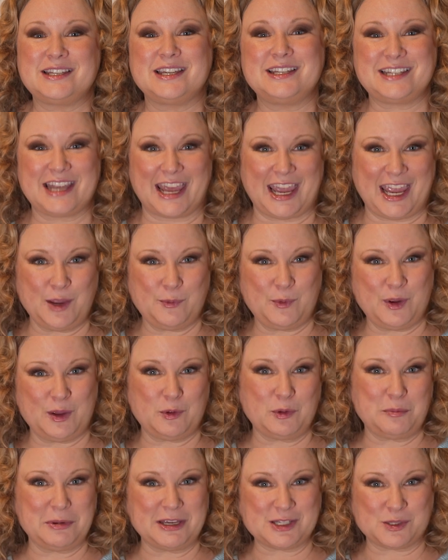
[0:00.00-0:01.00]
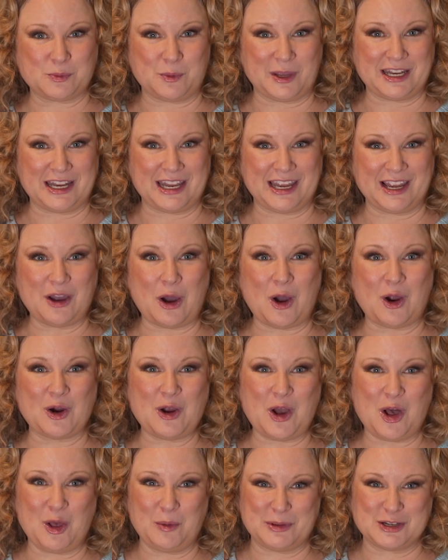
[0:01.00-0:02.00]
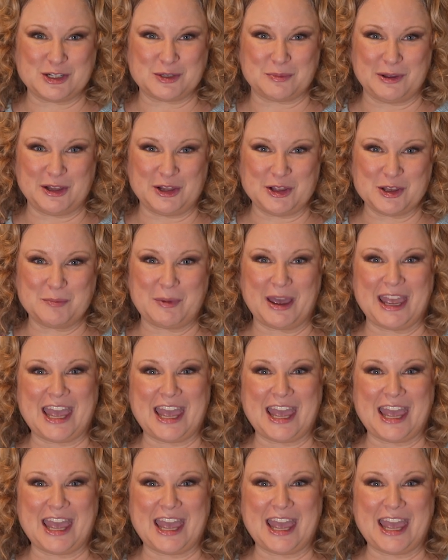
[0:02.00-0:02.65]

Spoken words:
Today we will be sweetening our almond milk by